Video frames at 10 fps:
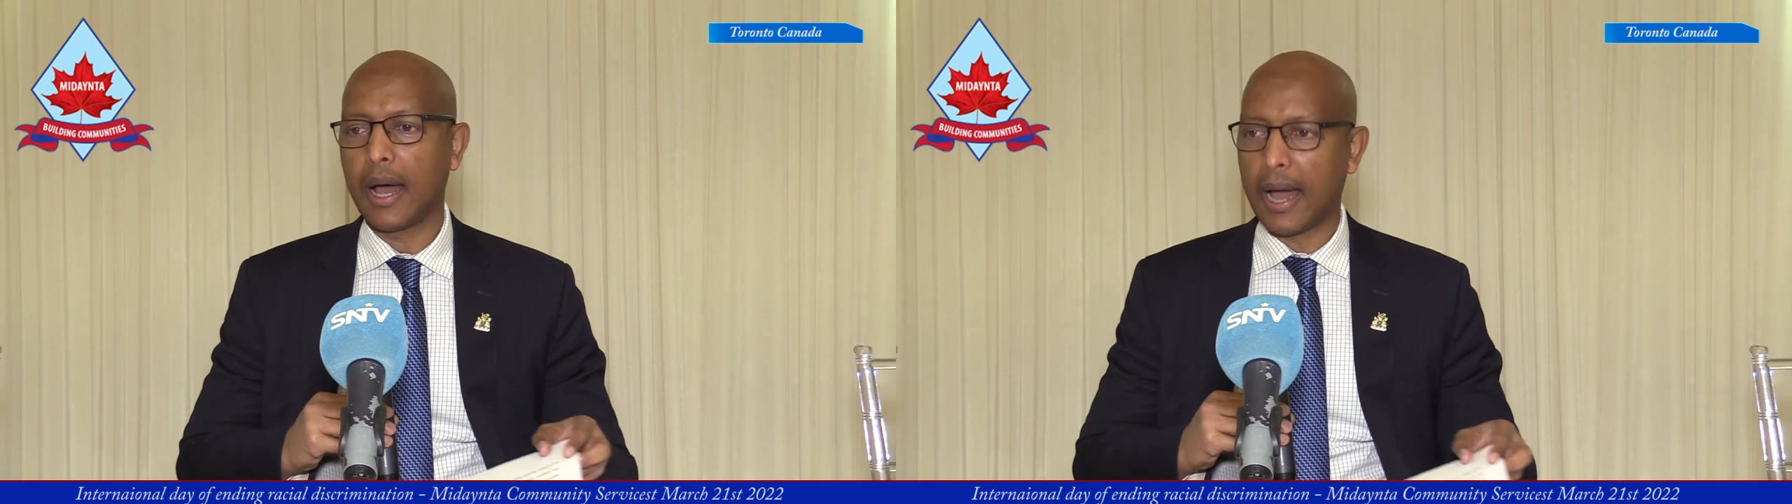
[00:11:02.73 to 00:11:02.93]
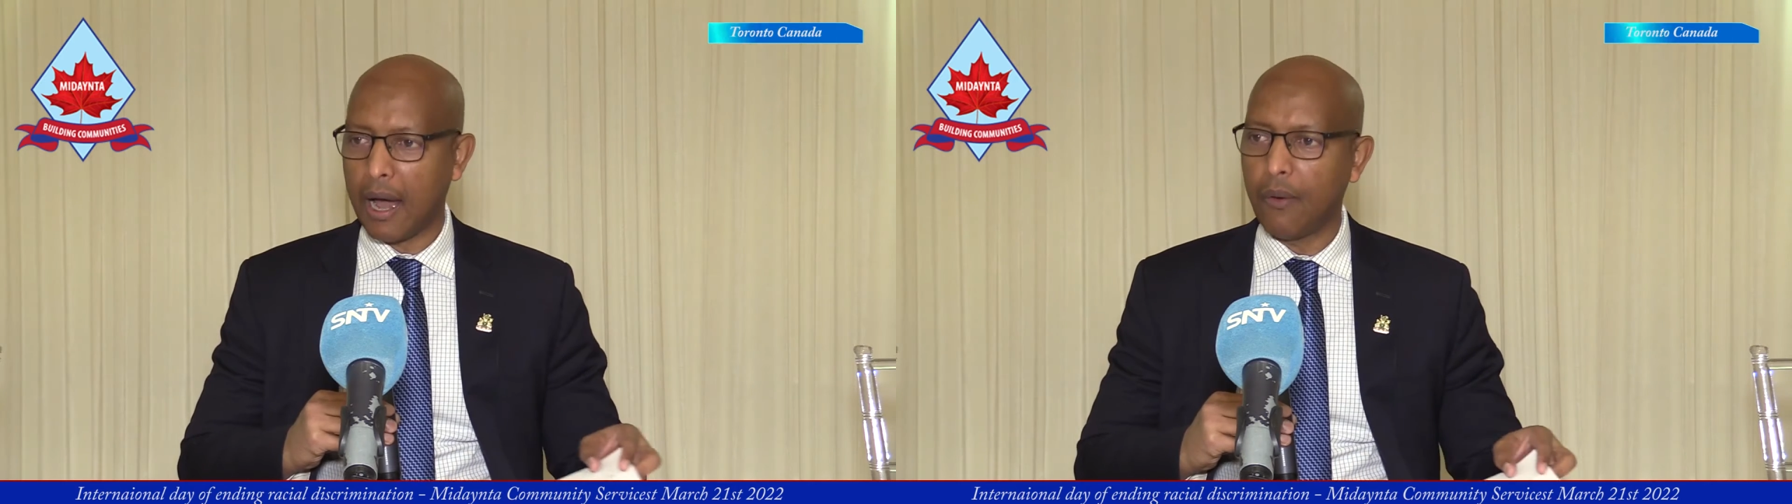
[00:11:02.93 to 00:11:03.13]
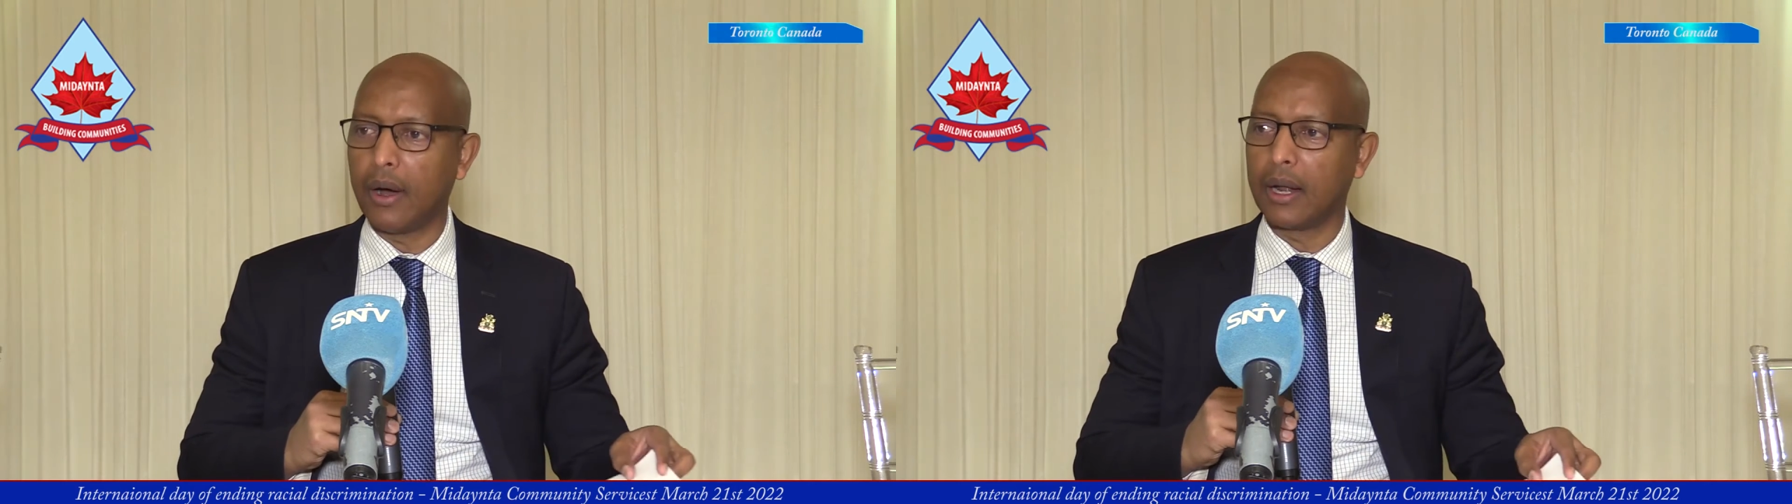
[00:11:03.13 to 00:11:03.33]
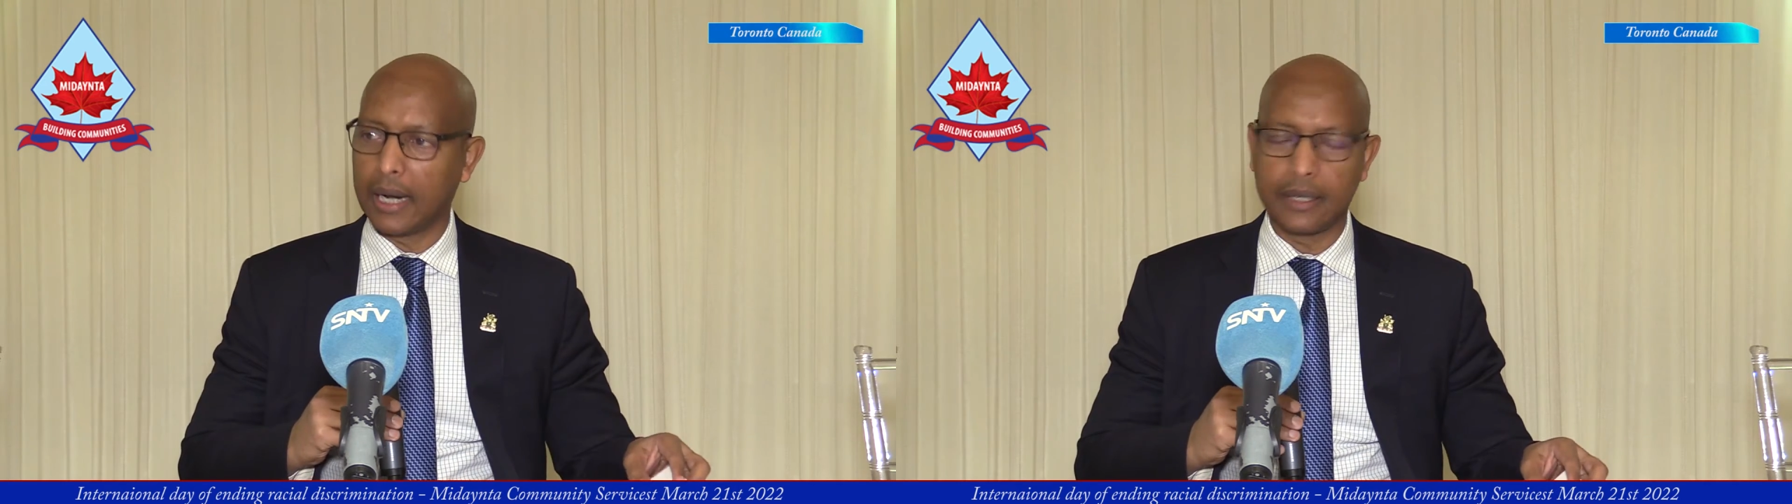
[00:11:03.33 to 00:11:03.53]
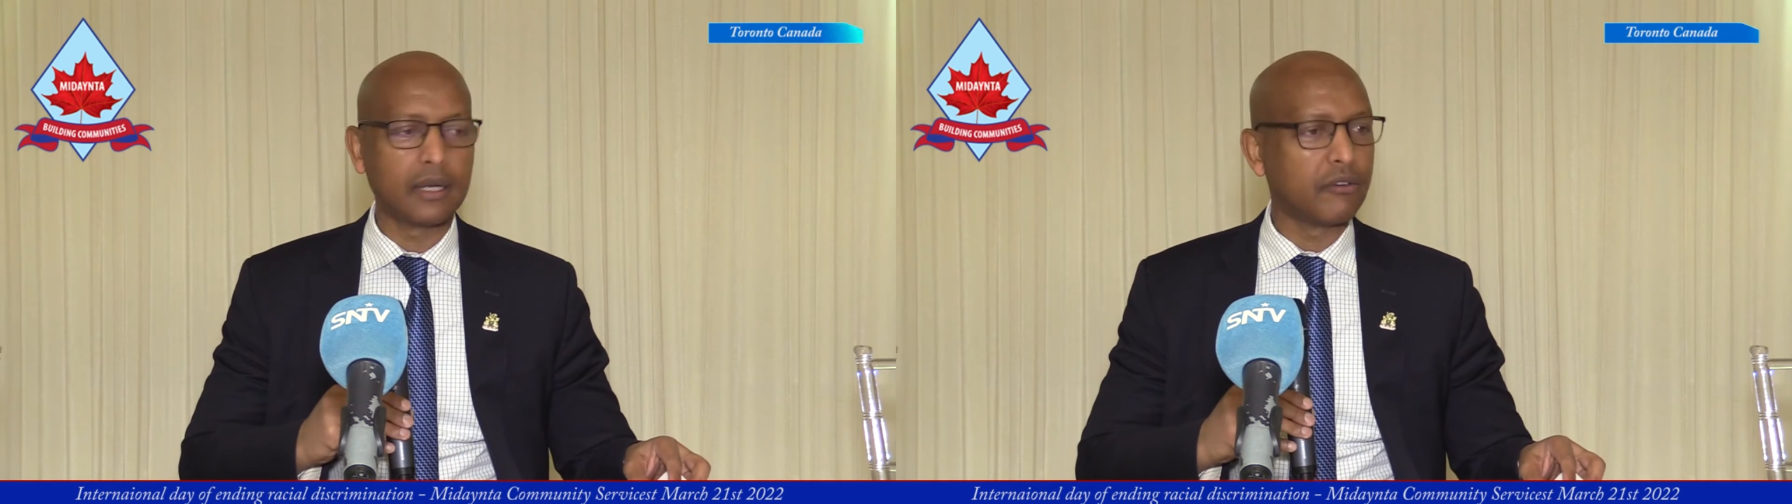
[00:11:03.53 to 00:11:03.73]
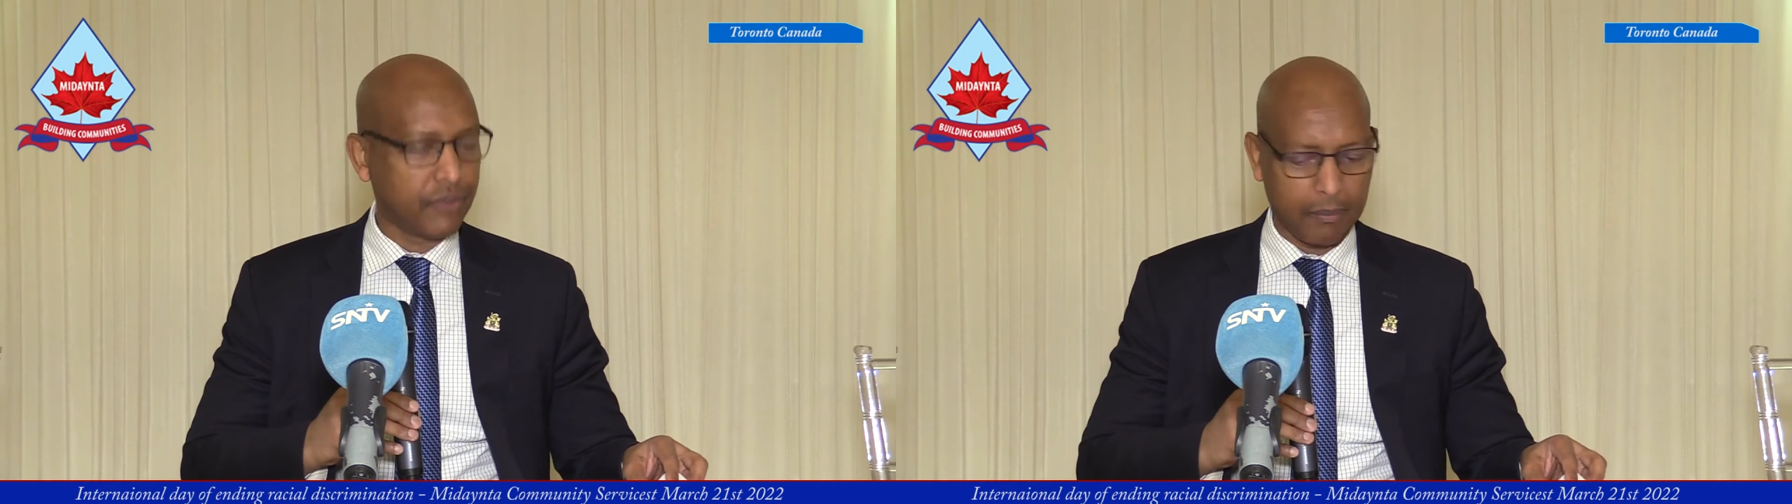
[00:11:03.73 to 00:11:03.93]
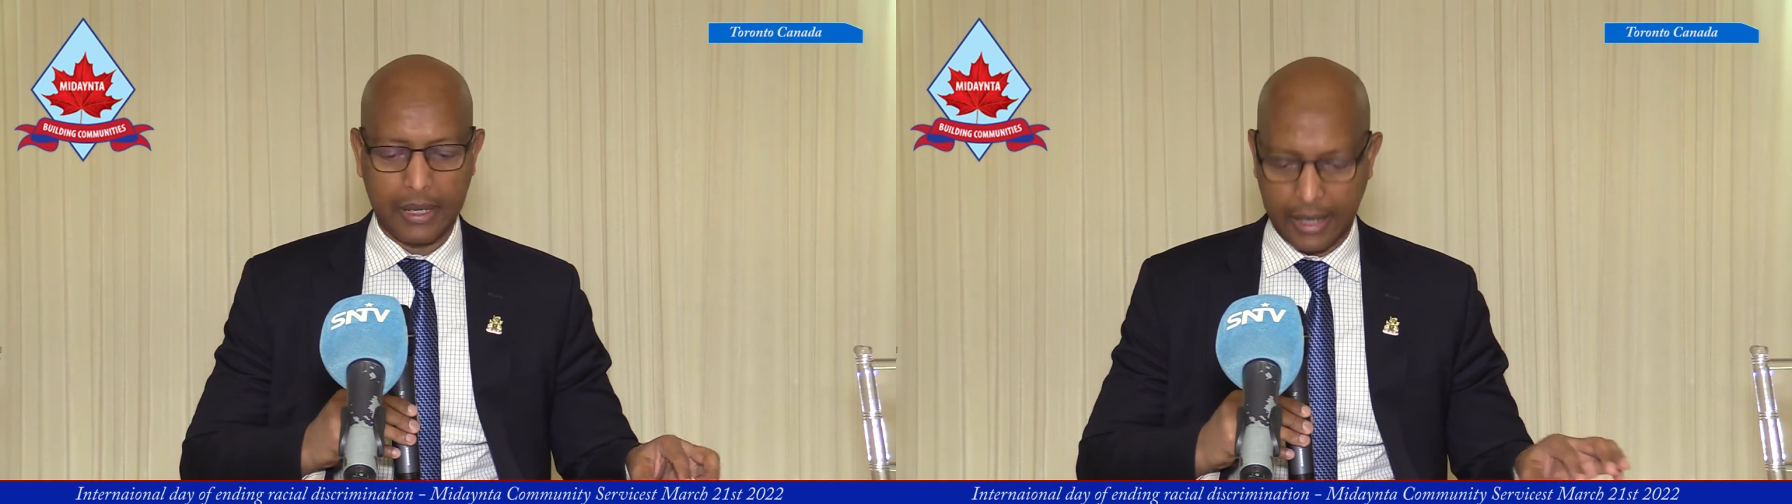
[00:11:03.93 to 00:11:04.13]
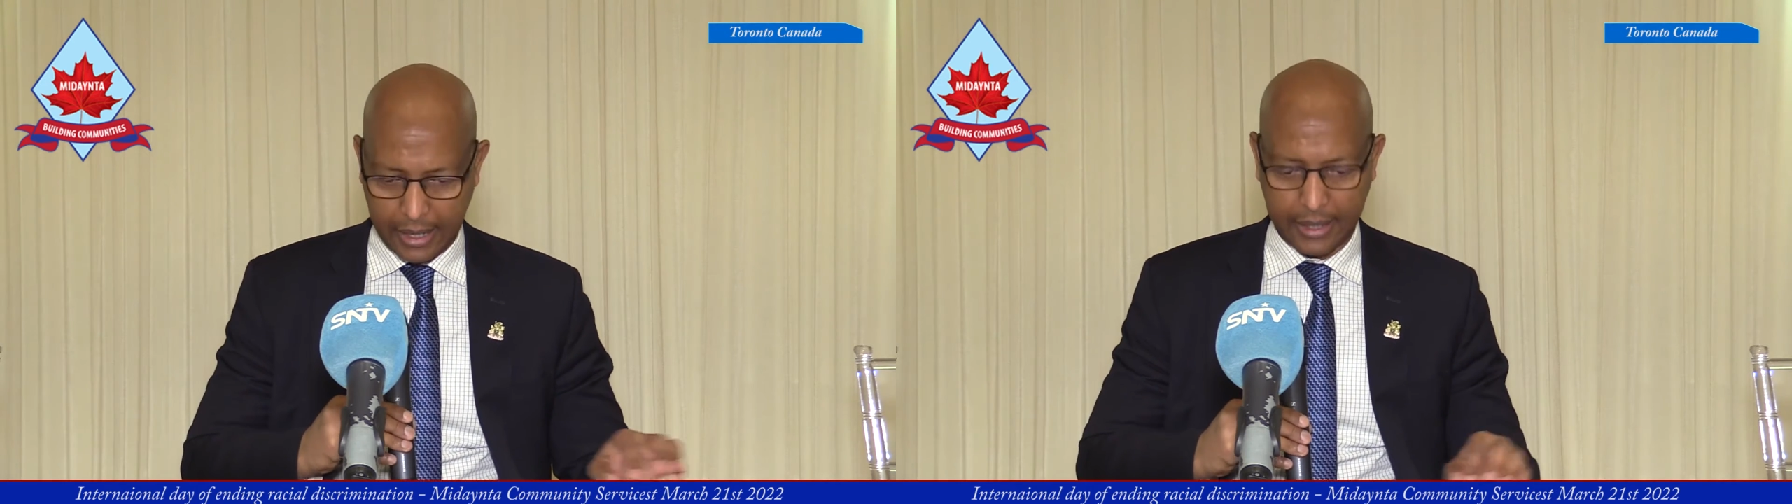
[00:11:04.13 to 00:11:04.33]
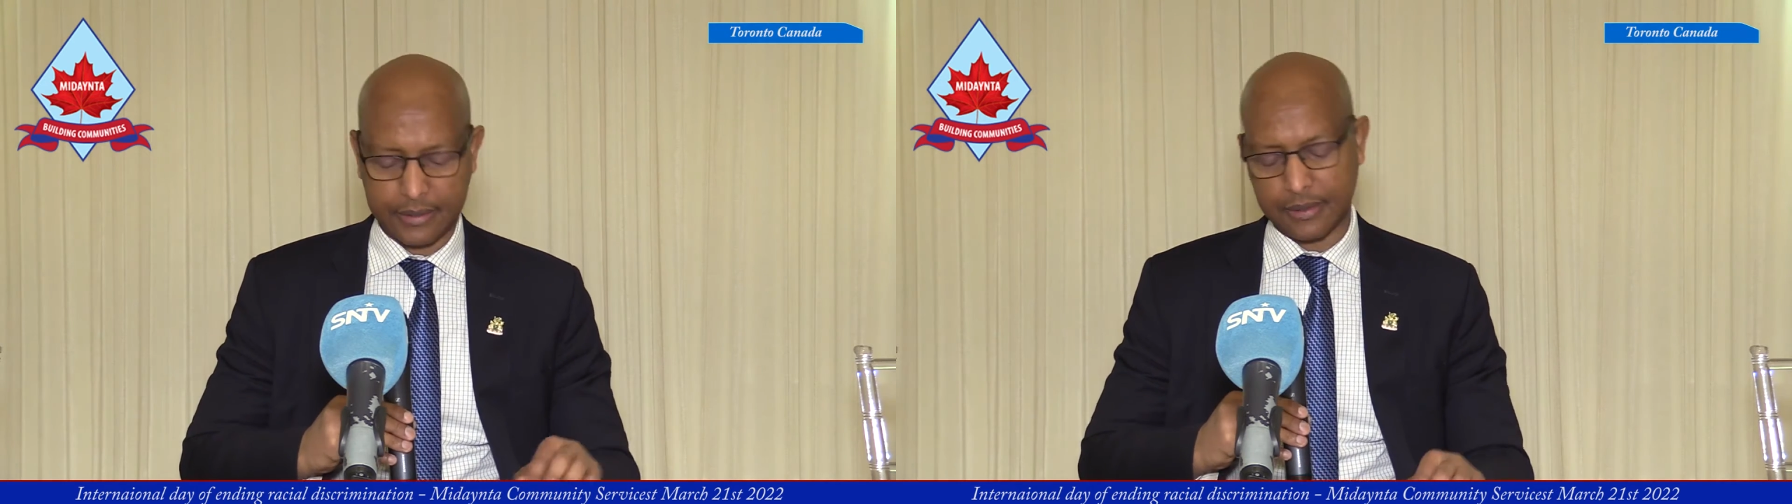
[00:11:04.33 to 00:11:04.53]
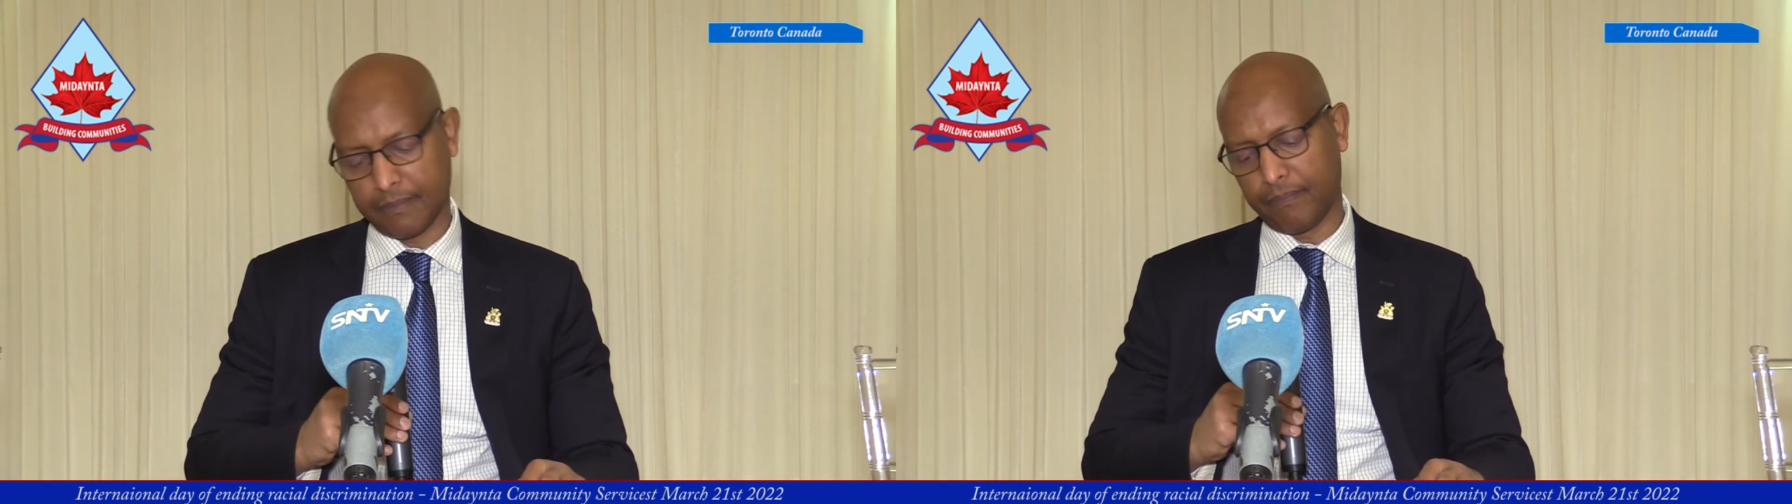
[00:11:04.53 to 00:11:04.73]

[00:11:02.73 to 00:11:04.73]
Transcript: our London Family Act.